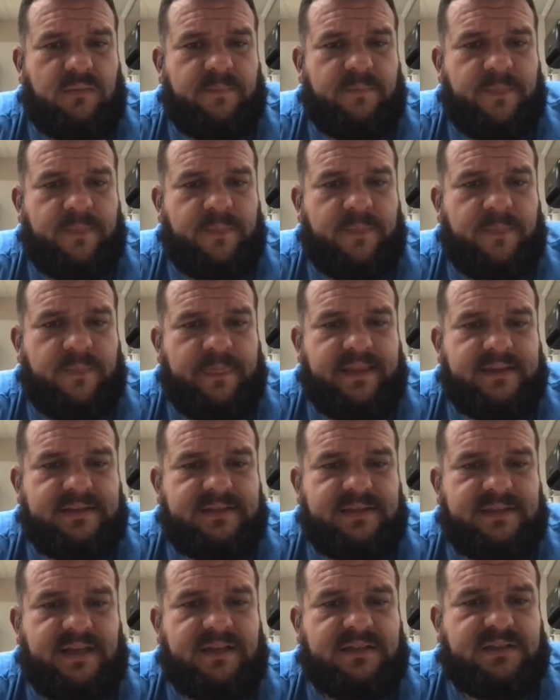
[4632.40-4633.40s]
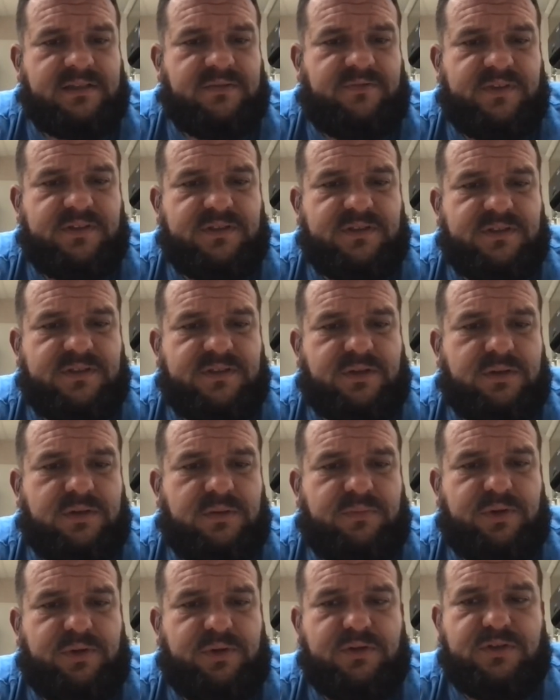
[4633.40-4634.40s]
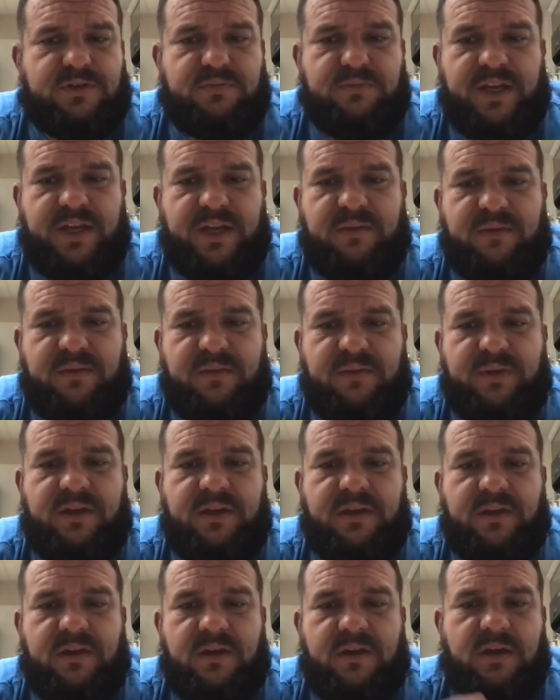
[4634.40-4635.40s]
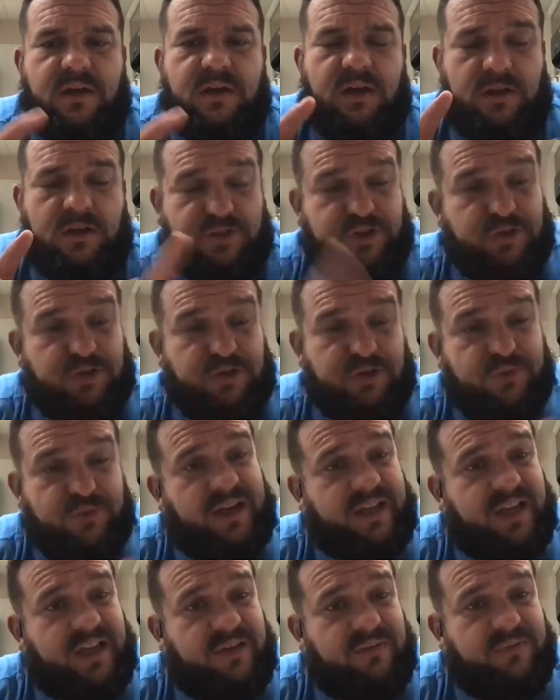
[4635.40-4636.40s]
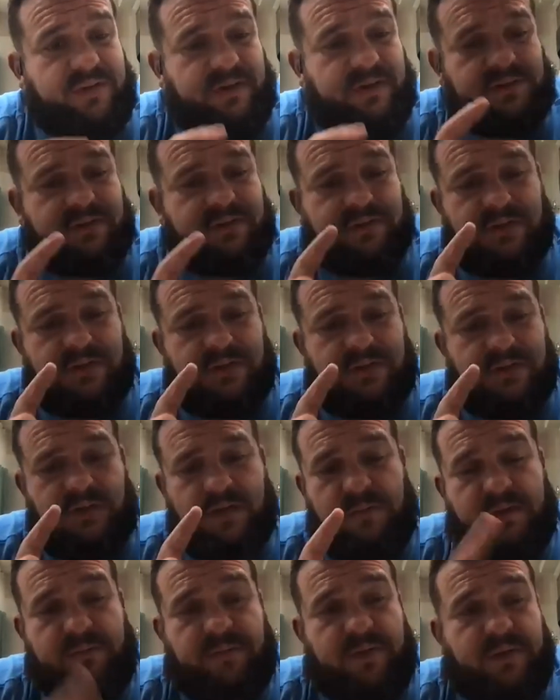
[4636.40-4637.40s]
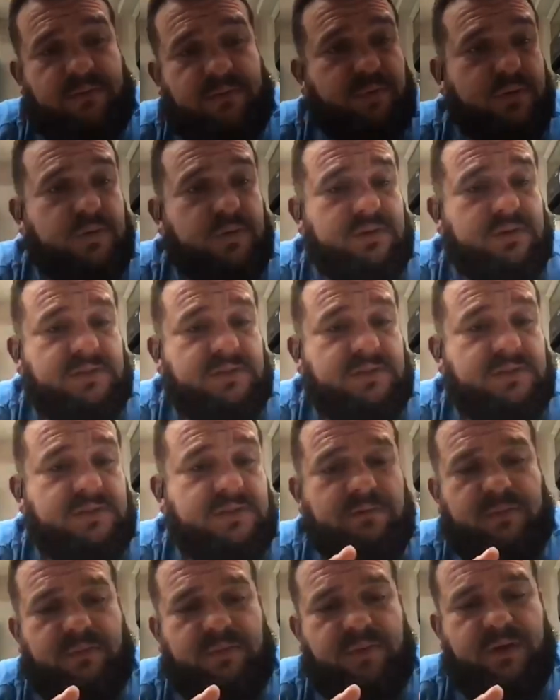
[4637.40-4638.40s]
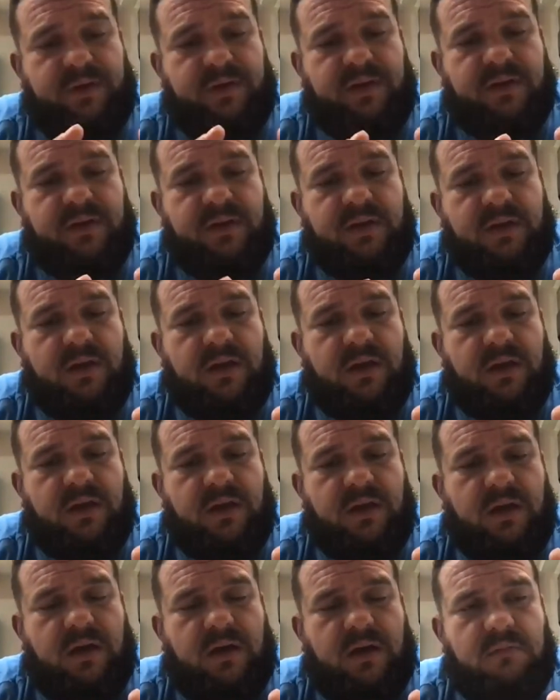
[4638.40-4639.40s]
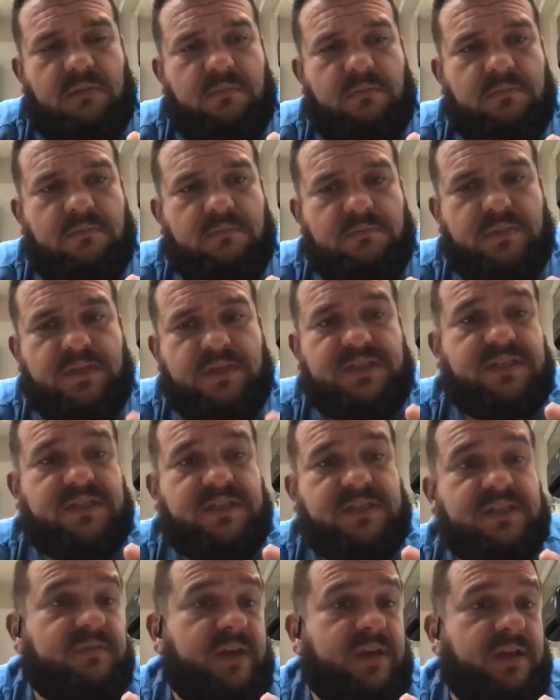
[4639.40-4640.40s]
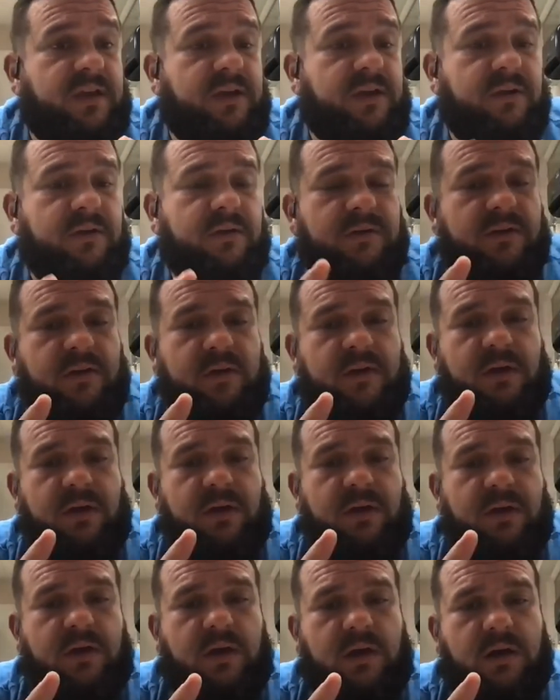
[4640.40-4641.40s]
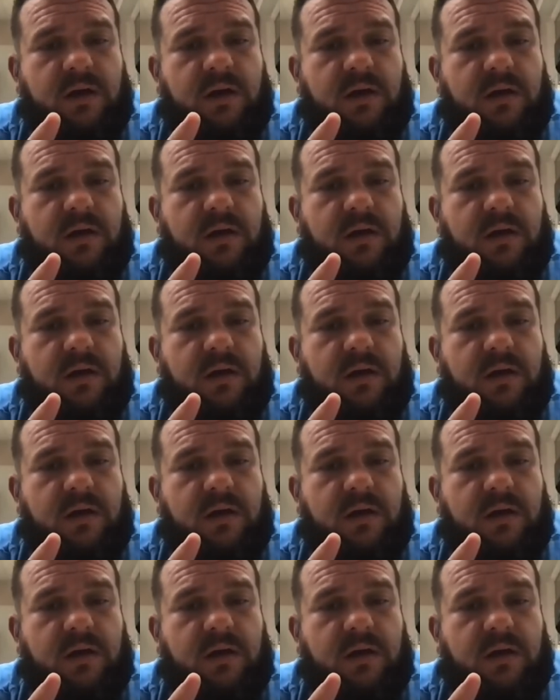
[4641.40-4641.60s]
Signs of physical abuse may be traumatic evidence, maybe bruising, maybe missing of hair,